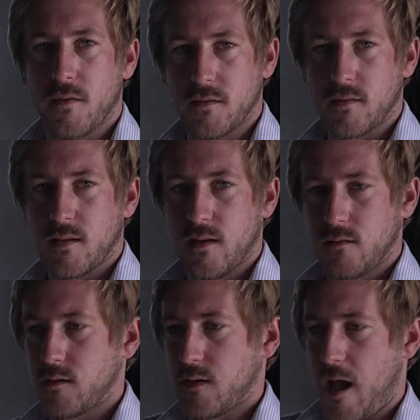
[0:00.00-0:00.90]
the
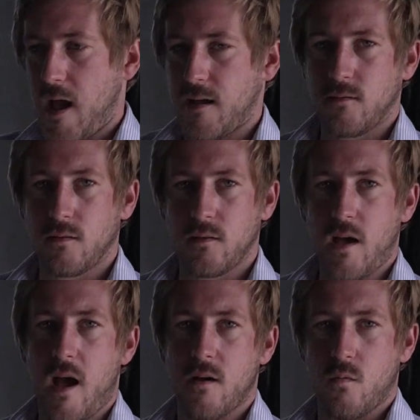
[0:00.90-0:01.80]
skins and add the
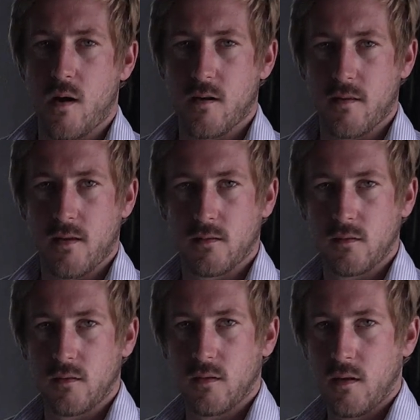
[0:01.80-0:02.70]
aguardente,